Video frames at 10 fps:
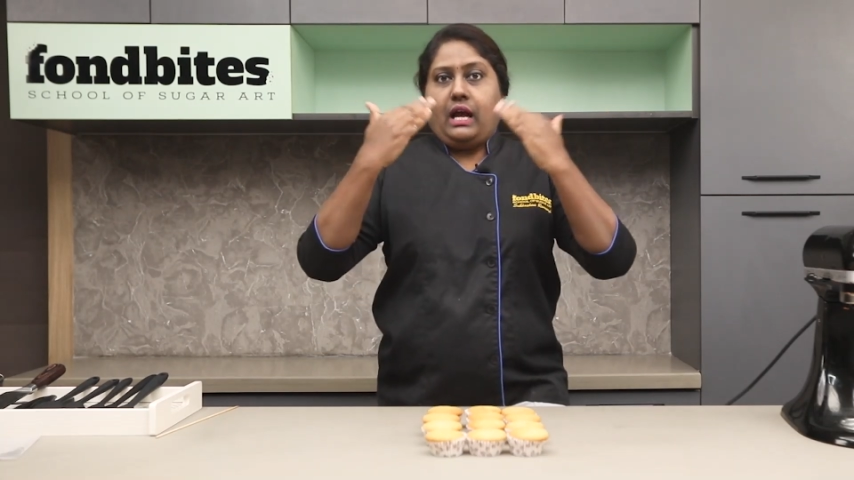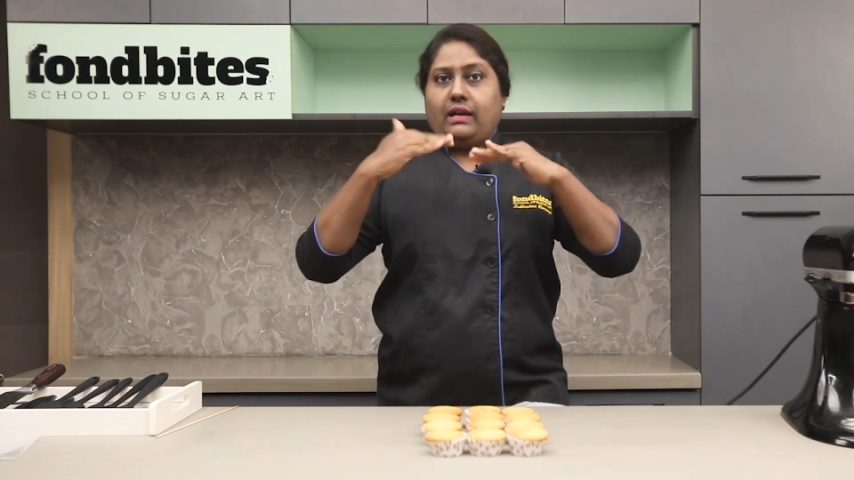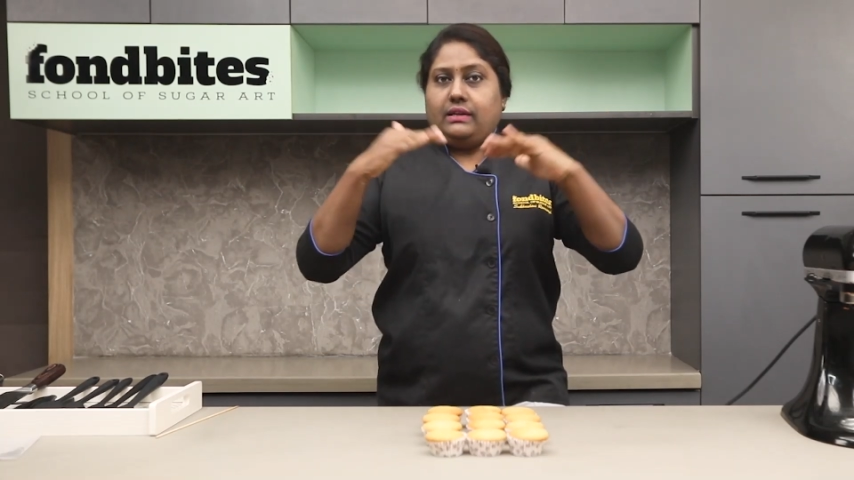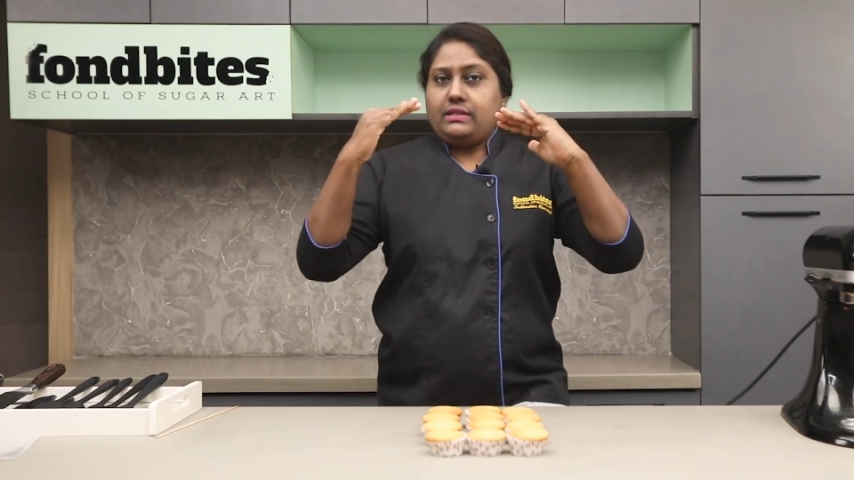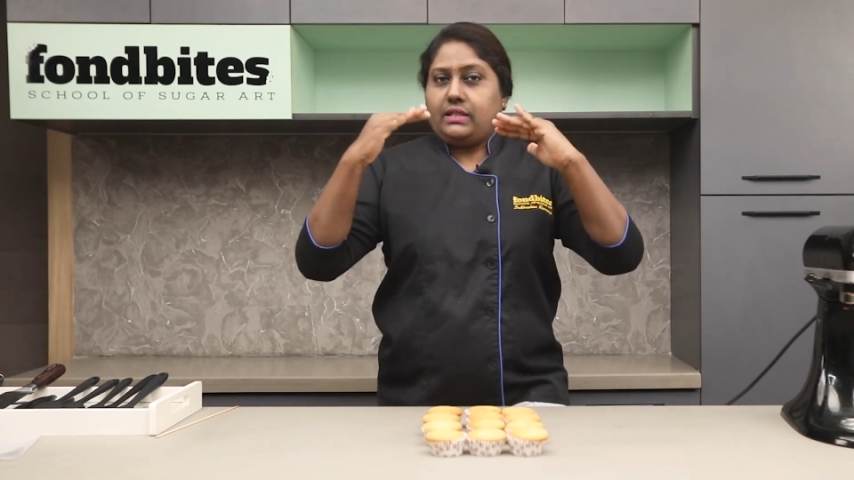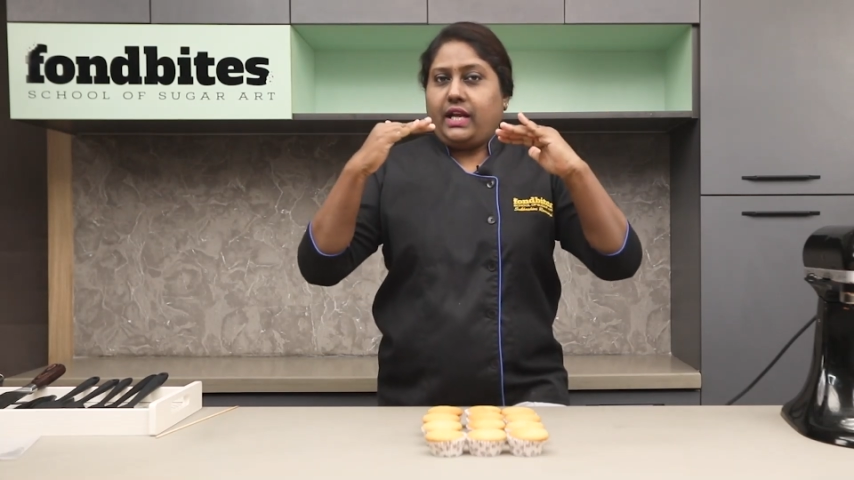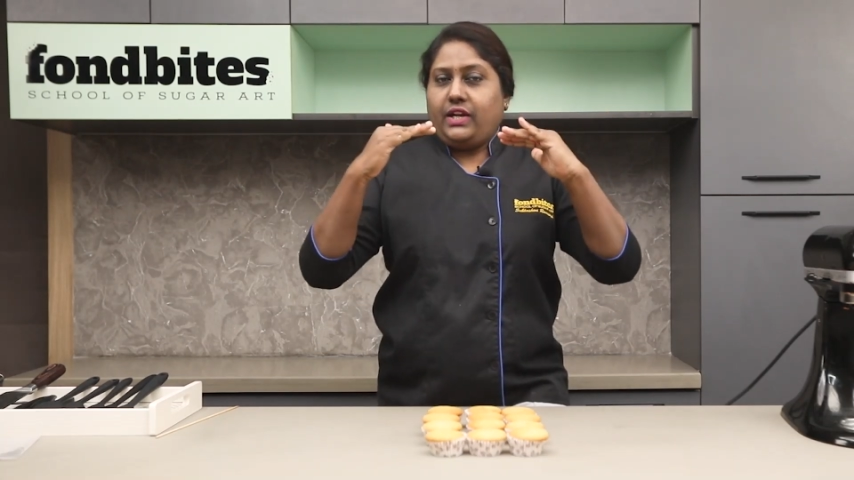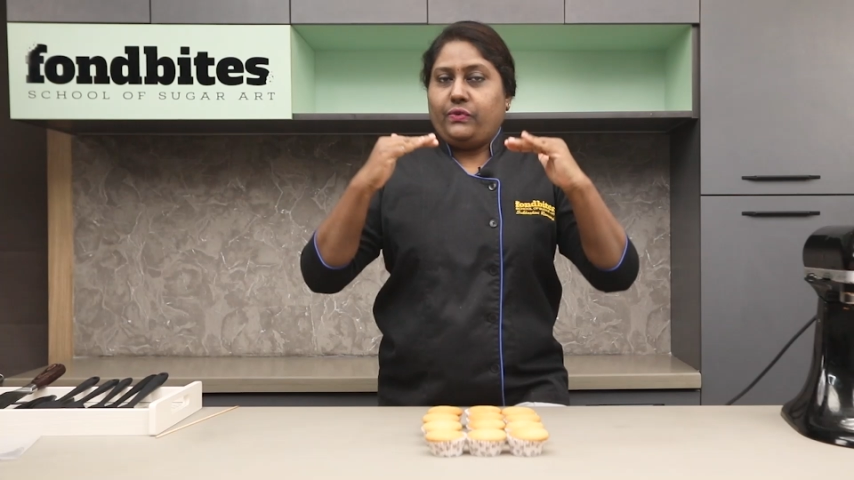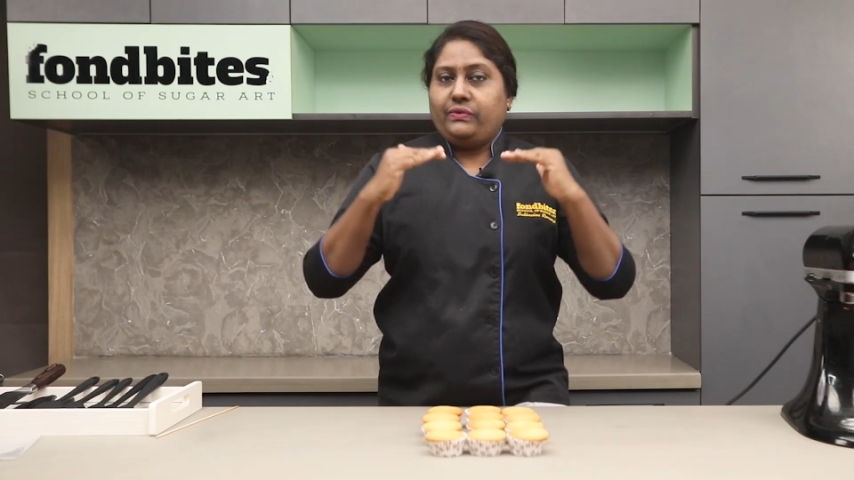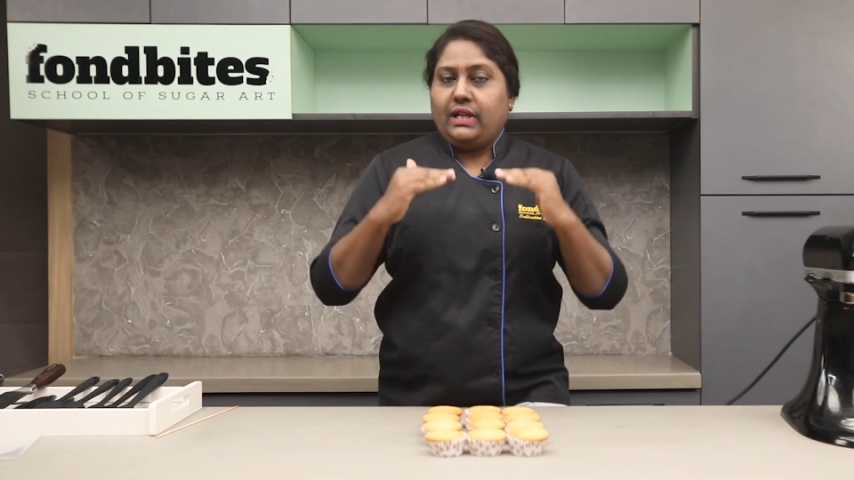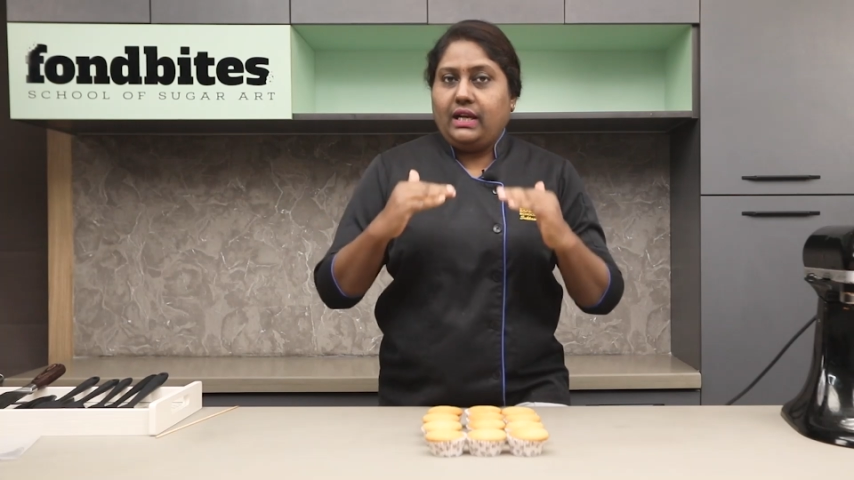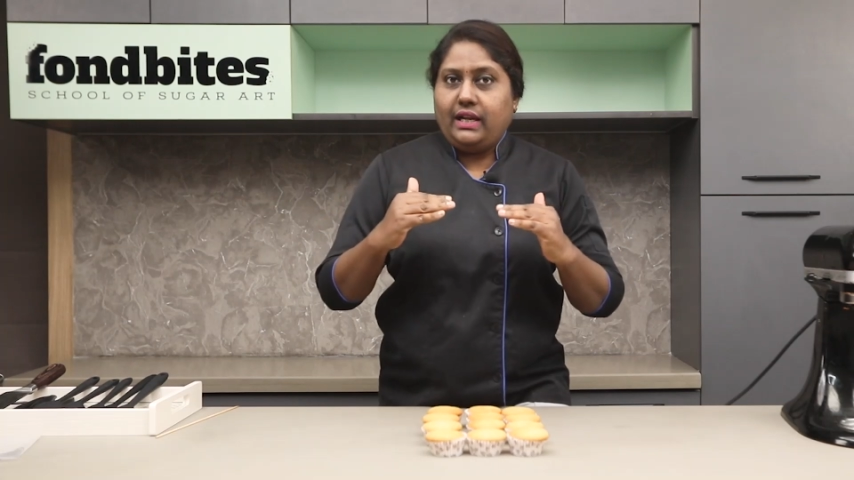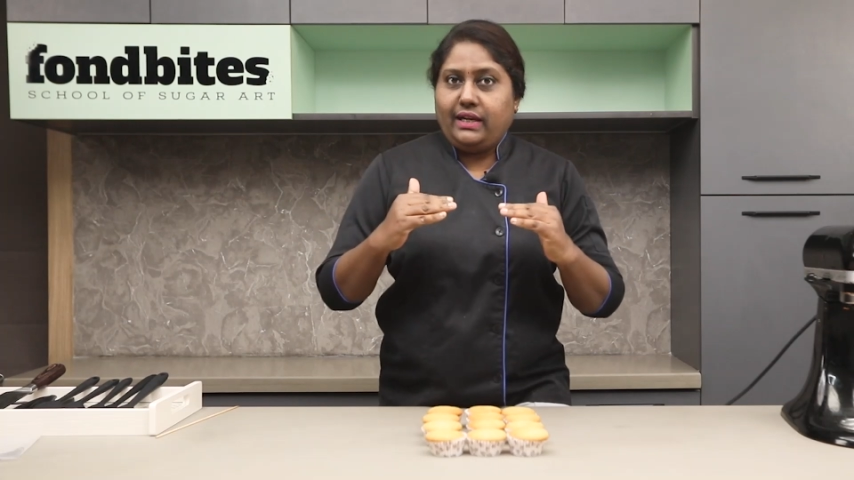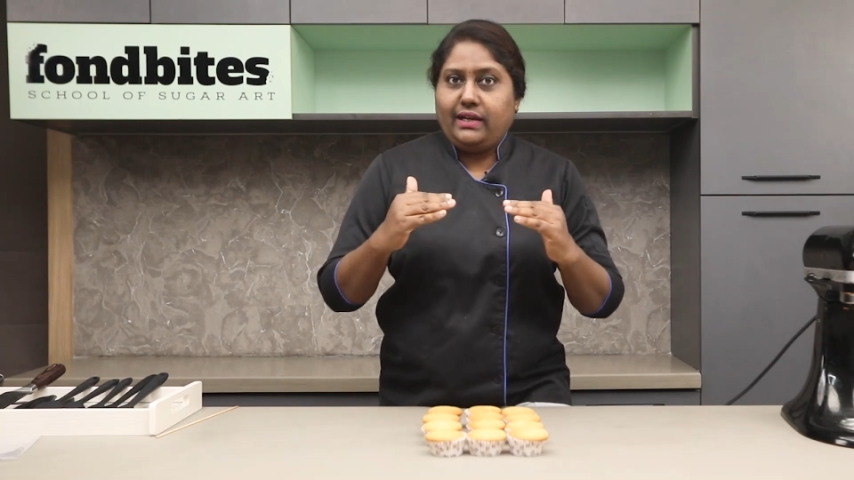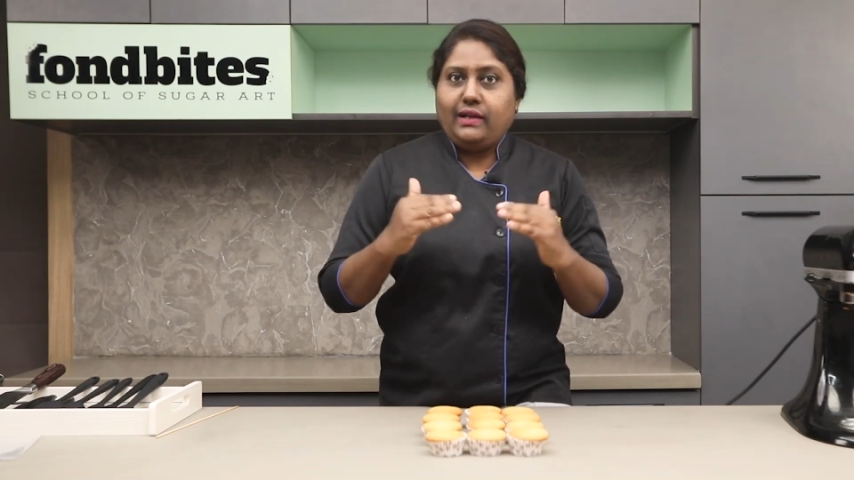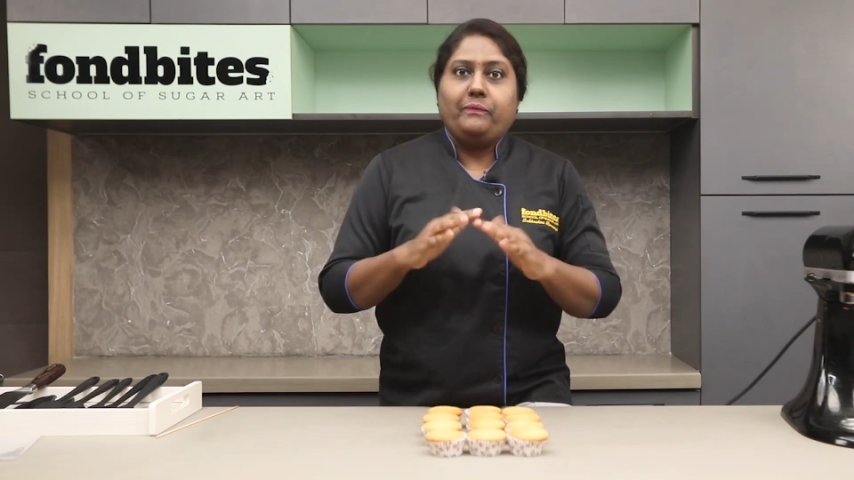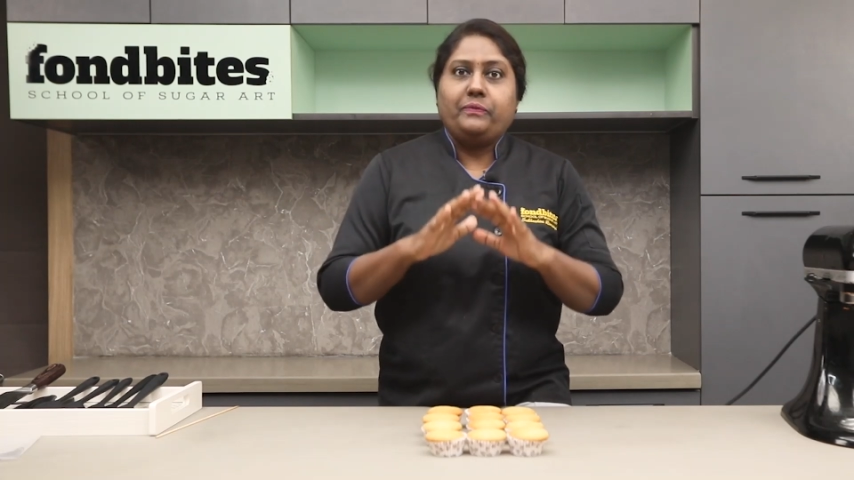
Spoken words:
underside of the lid